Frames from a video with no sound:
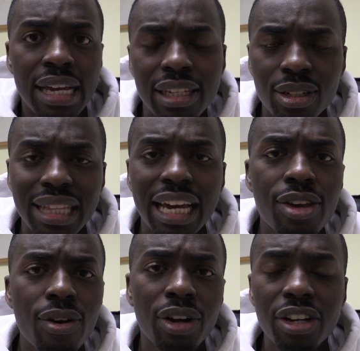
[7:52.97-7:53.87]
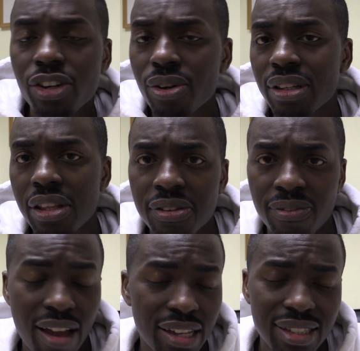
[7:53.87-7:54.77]
you know, that you're going to go on this
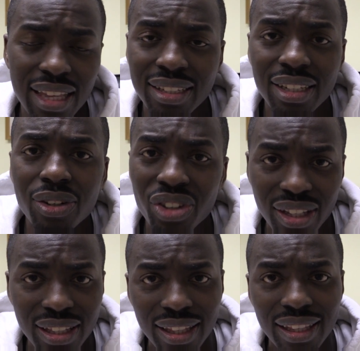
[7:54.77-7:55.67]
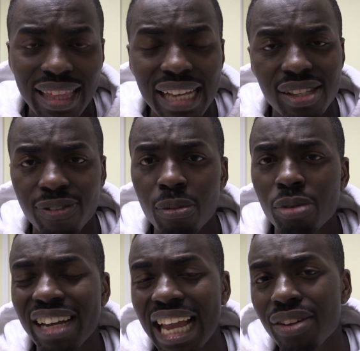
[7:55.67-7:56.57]
fast, then, you know, that's a form
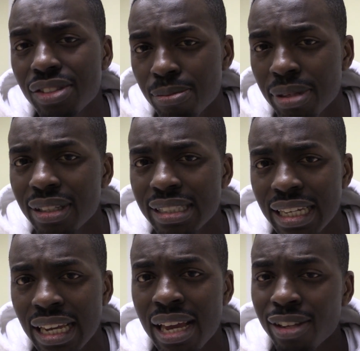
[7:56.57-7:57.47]
of accountability.